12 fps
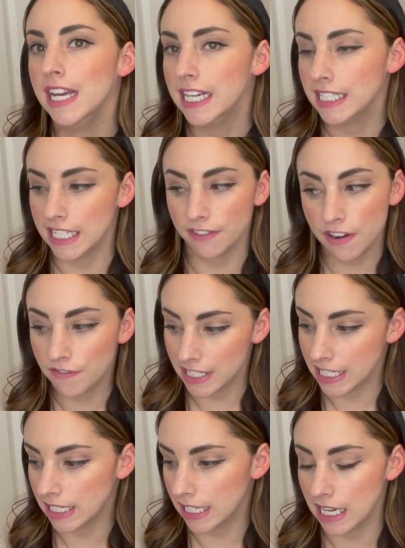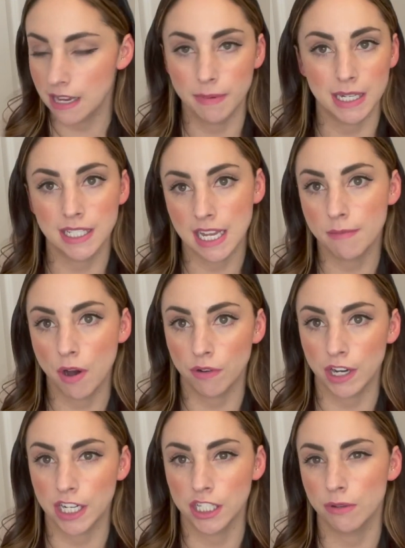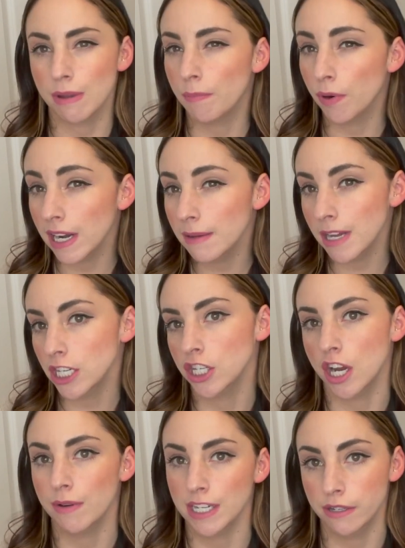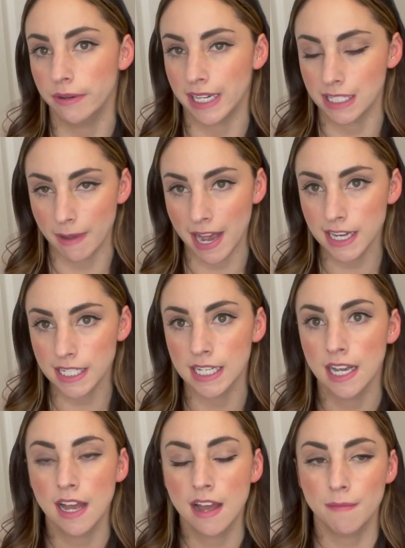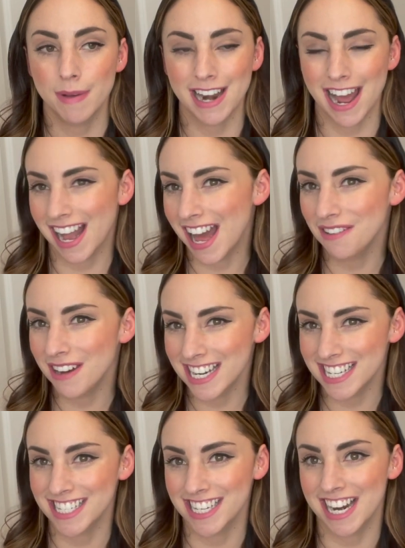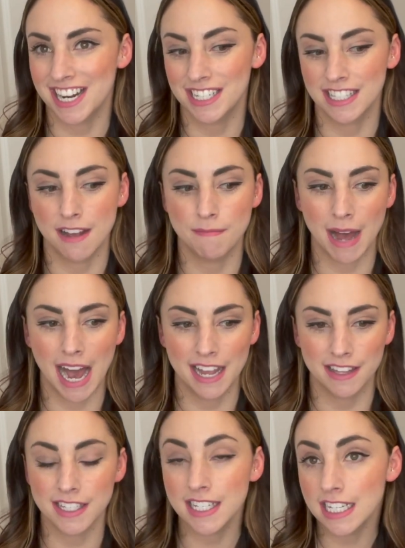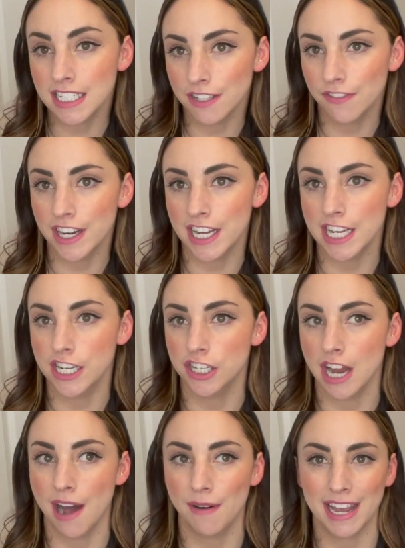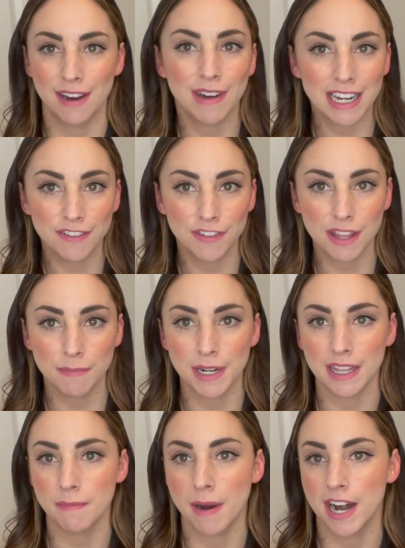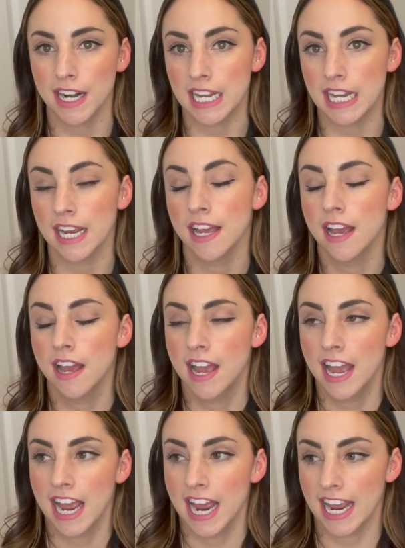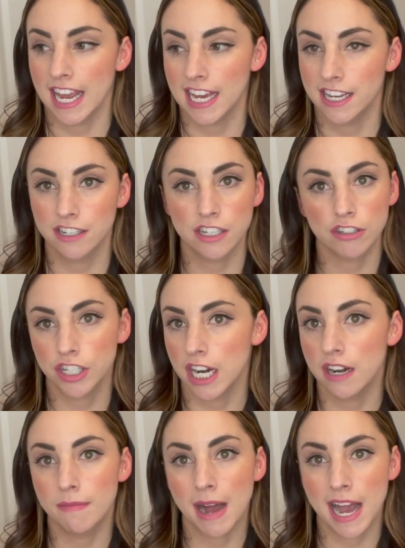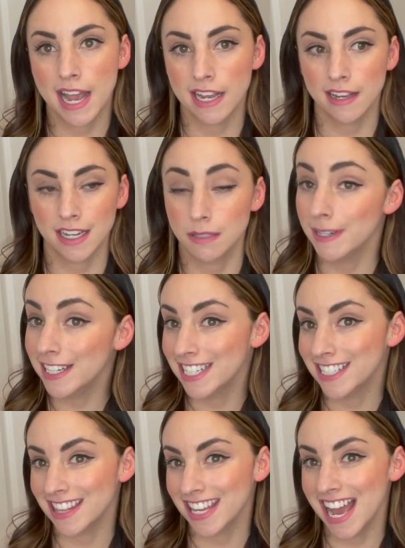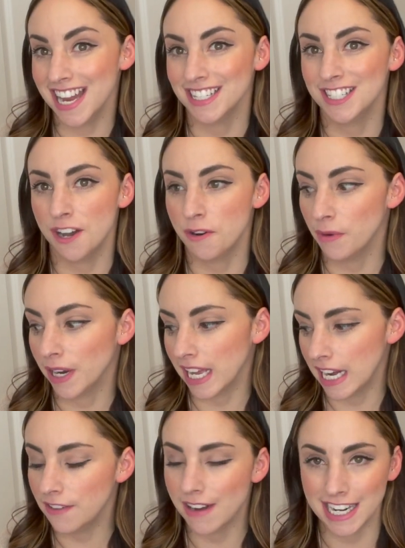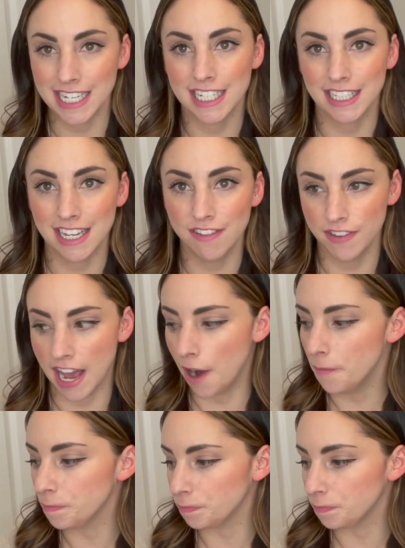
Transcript: it's a different facility, but same owner, so we pretty much know what to expect. But I kind of wanted to share some behind the scenes footage, how I get ready for the birthday party, and share my experience at the end. So we're getting ready to leave now.